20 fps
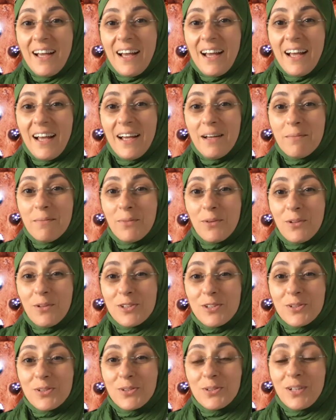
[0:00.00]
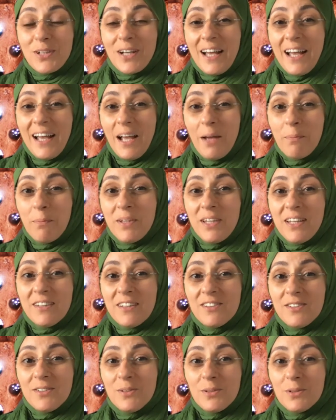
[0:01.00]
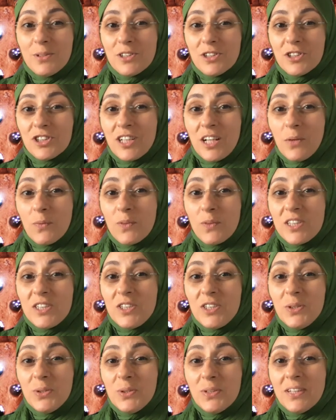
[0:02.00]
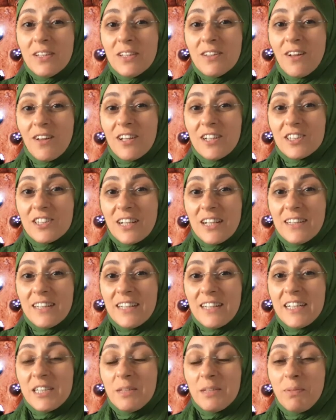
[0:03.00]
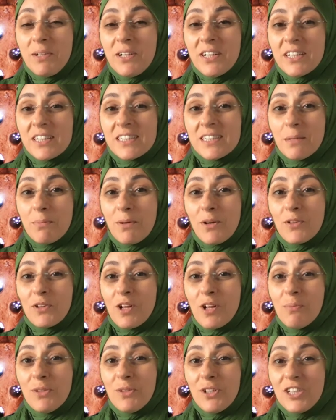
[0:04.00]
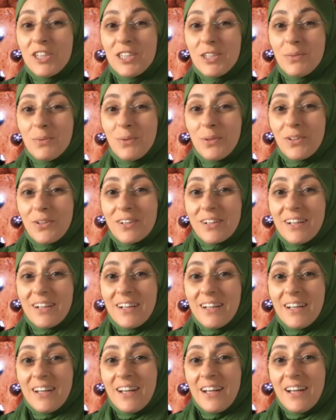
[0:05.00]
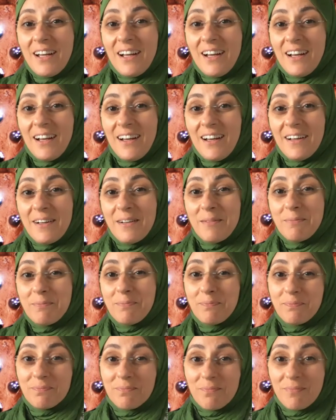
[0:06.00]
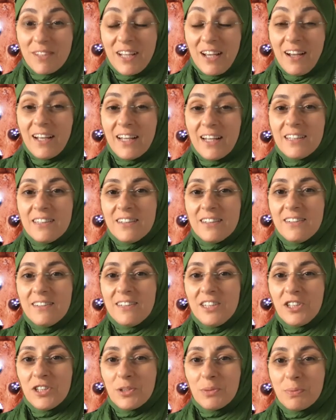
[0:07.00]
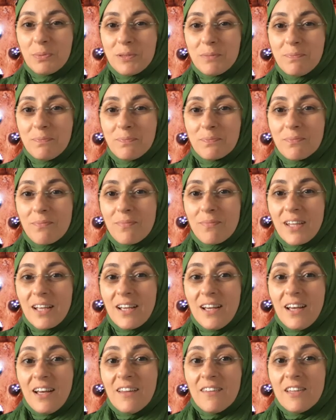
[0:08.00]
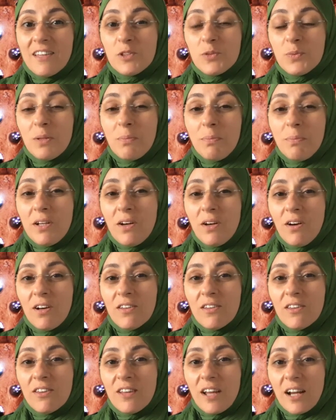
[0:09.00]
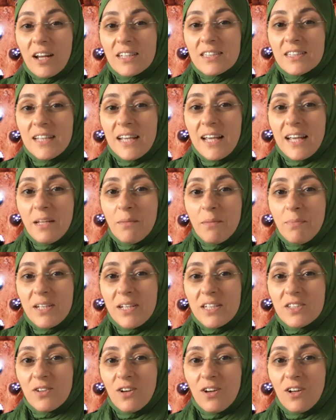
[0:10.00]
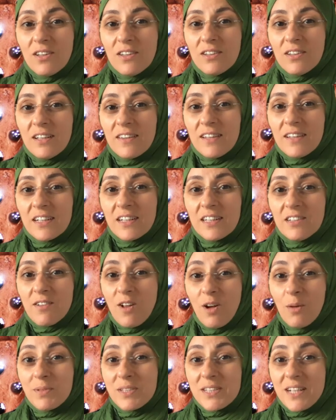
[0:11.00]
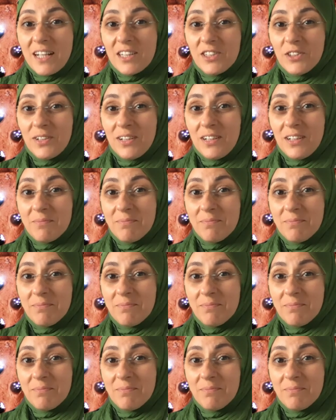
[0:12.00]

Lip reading: I'm also happy to share with you the knowledge and experience about community work in Egypt. This will be on Thursday based on the ReedCob schedule.